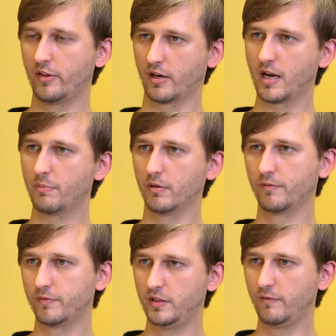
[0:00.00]
There are a
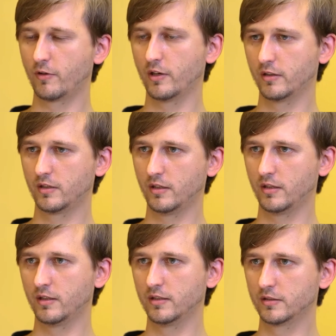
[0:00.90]
couple of different
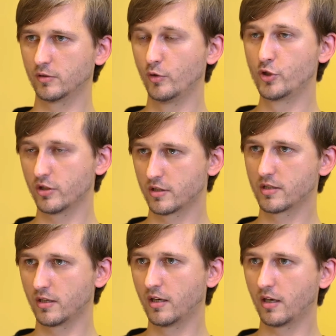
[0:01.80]

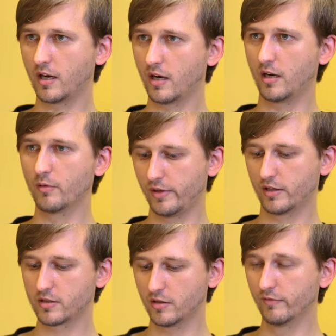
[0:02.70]
solutions how
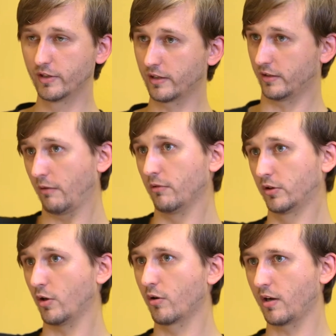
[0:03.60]
they are solving, and I
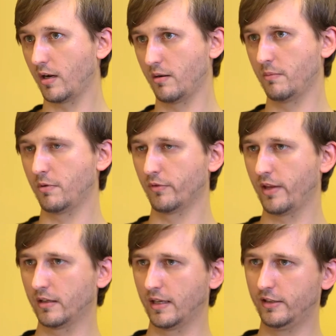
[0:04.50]
will talk
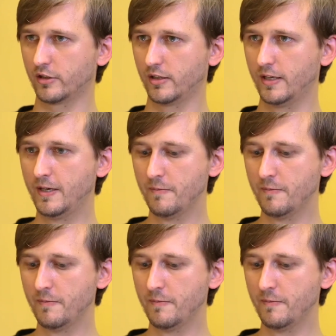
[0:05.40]
about that later.